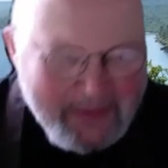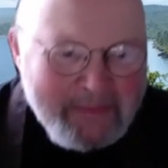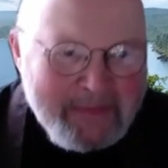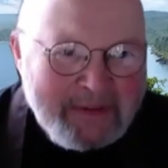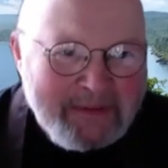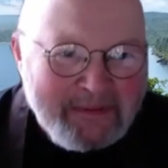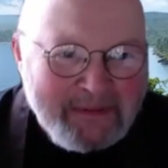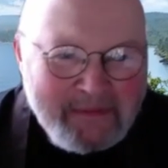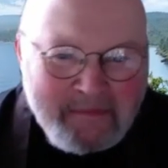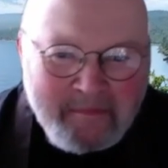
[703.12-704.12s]
but
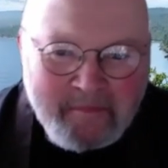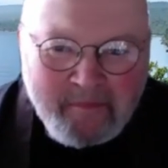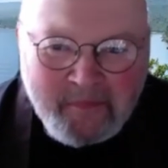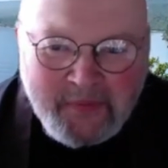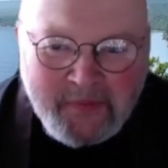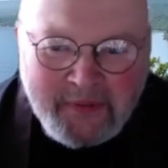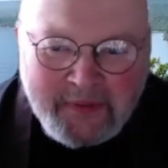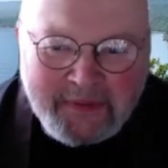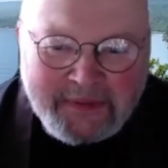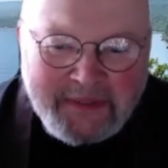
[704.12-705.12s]

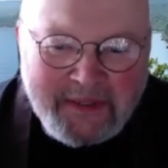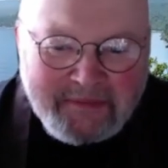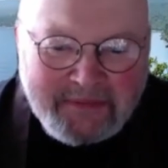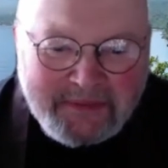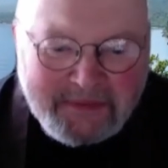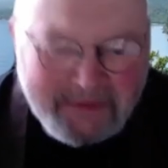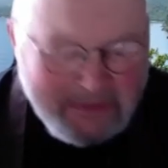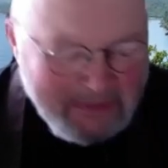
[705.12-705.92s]
it does have to